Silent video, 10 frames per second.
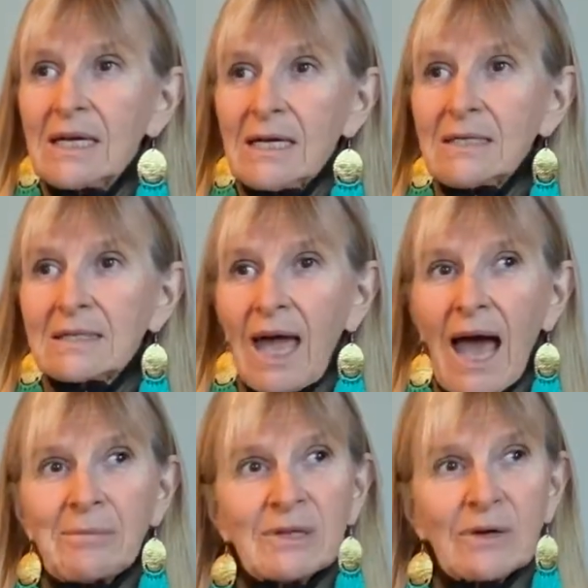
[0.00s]
It's a
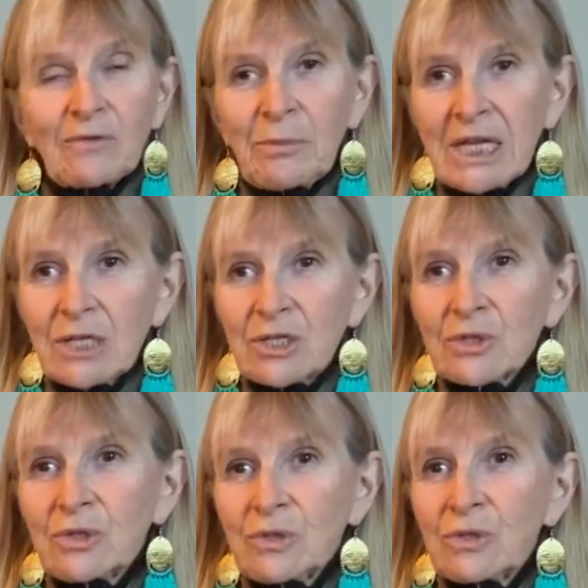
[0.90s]
habit of making sure
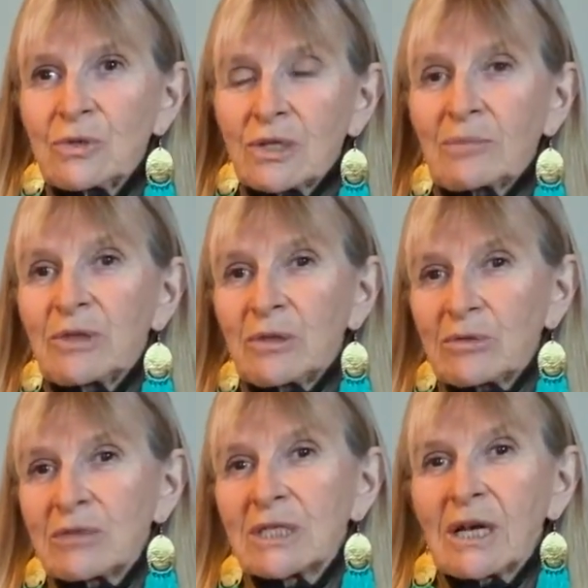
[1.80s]
you do something
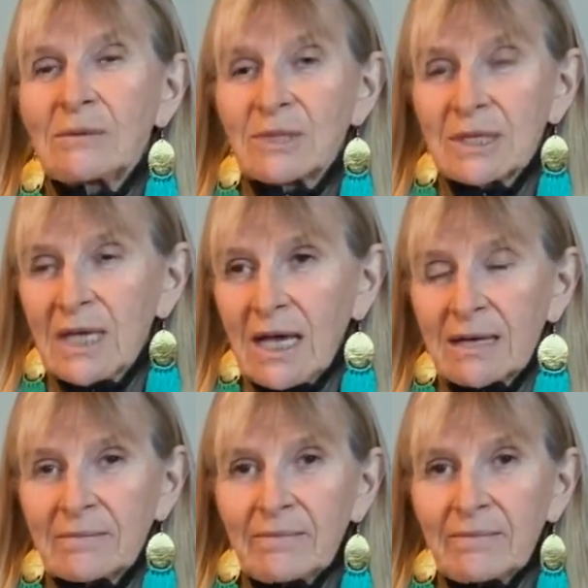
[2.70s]
3 times a day.